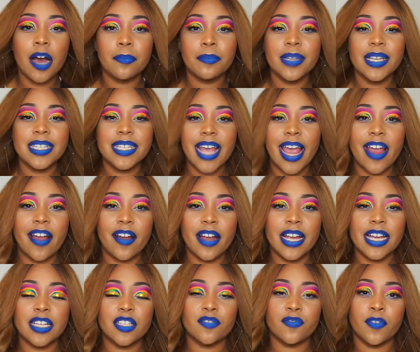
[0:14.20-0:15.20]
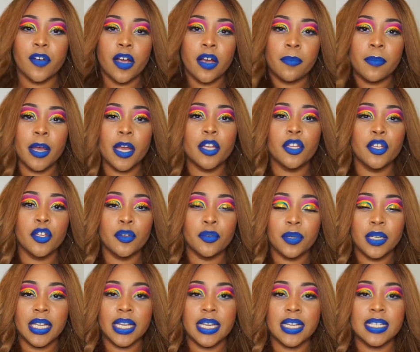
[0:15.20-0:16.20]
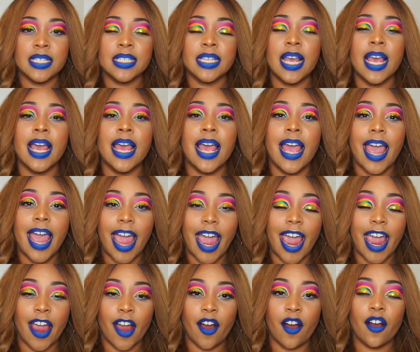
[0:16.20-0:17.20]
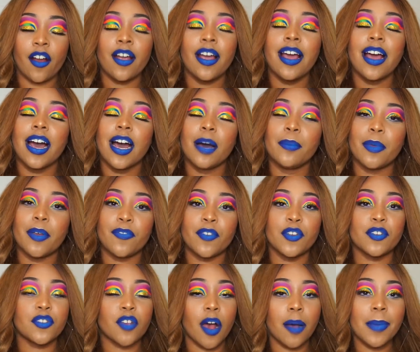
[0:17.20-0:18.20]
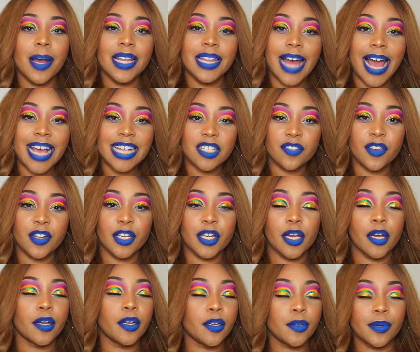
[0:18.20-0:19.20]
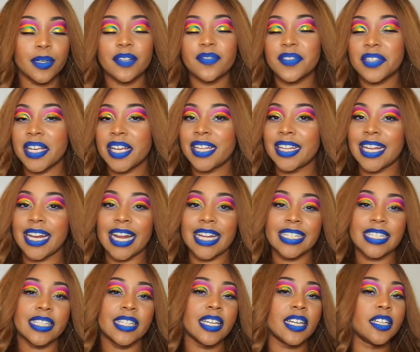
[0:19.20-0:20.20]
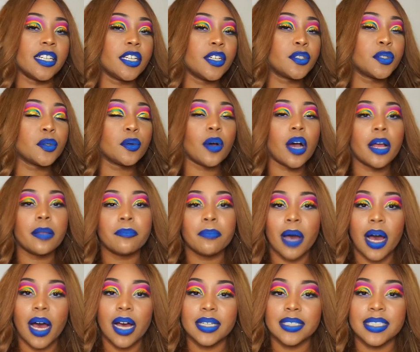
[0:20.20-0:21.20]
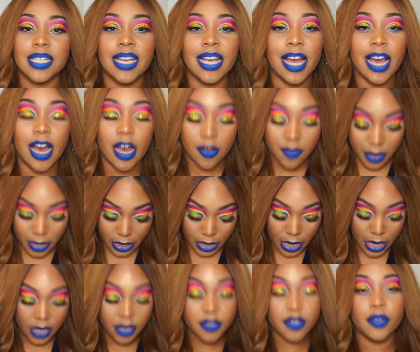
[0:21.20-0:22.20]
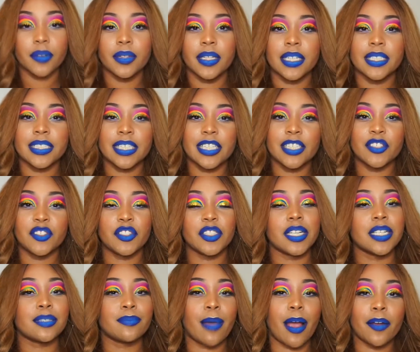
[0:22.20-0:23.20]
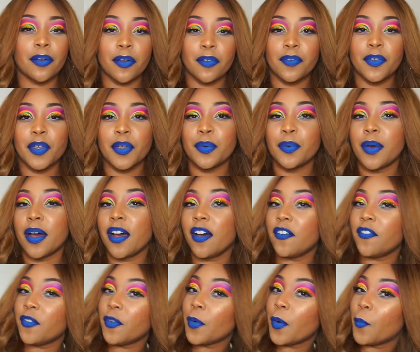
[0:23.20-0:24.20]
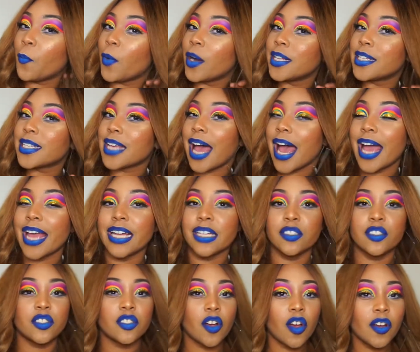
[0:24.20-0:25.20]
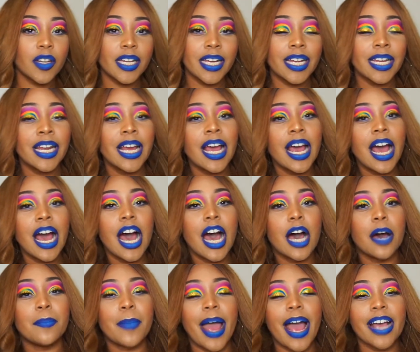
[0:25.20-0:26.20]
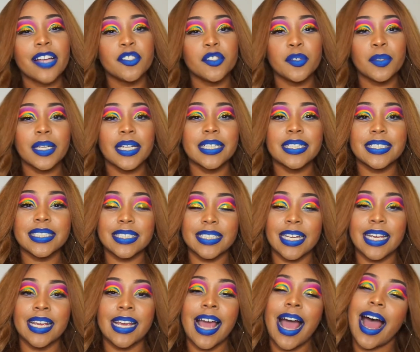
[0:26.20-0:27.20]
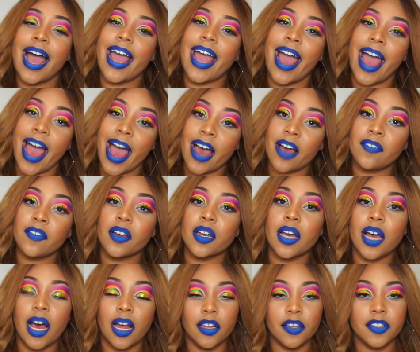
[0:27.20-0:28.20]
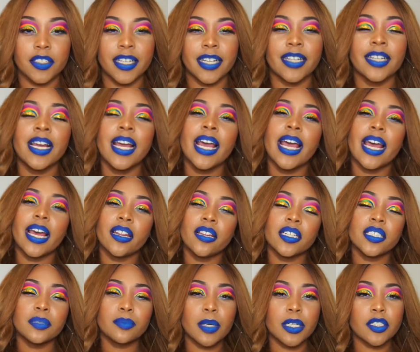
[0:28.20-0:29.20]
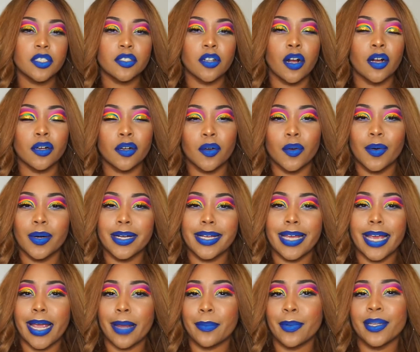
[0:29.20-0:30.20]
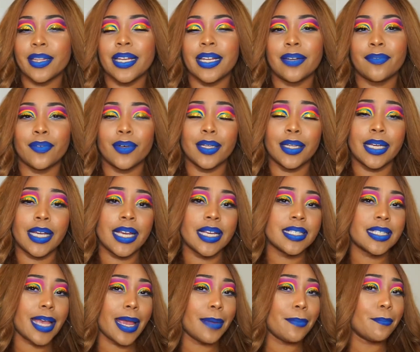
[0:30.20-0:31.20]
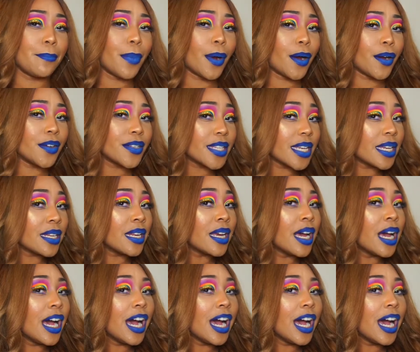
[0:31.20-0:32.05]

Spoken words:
This hair is from UNice Hair. If you saw my last video, you would have seen that I did the initial unboxing of it. So this is just my review of once I installed it. As you can see, I have colored it. It looks much darker on camera than it really is in person.